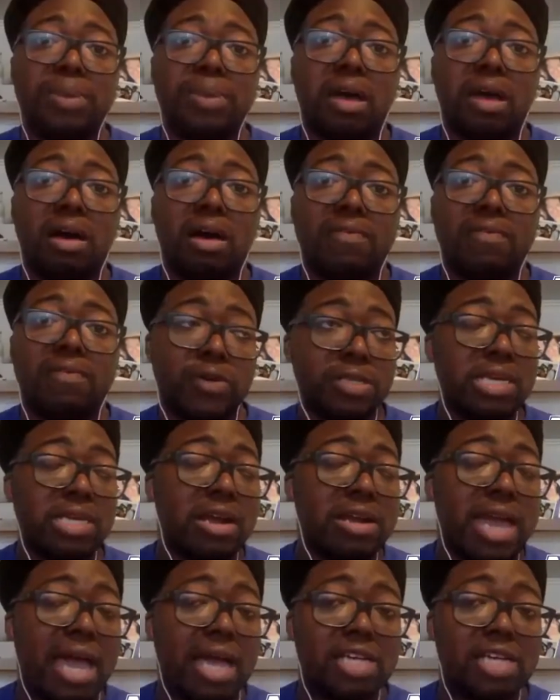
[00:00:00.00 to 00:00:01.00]
off. Dorothy,
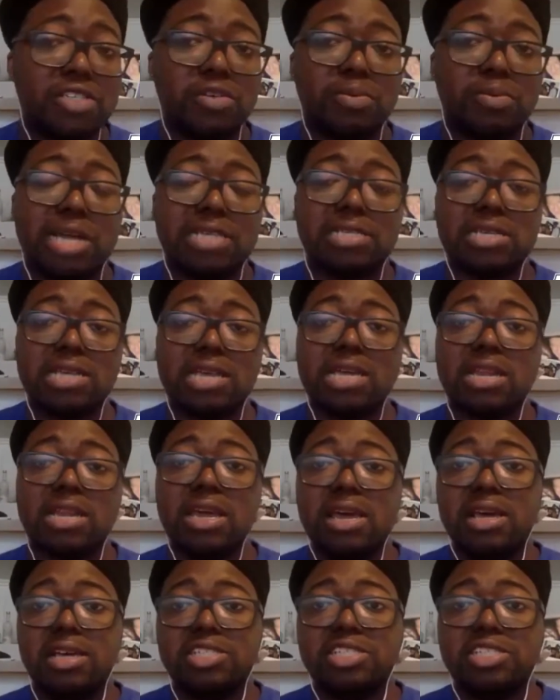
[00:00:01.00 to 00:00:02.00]
our national president,
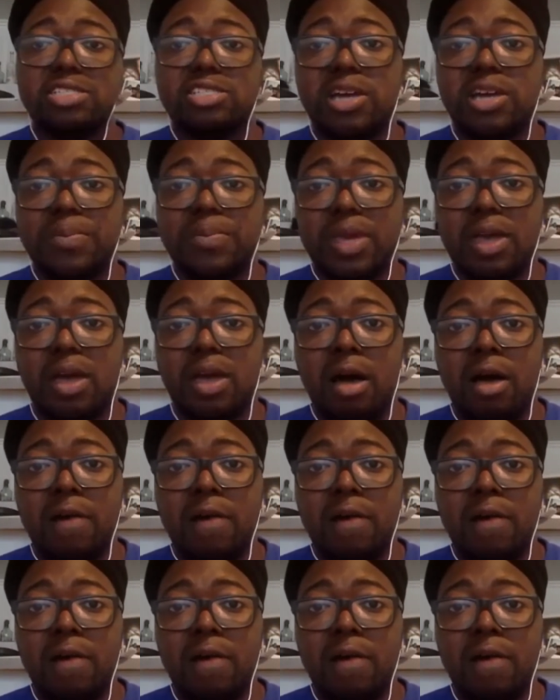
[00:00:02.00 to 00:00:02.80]
she's jumping off.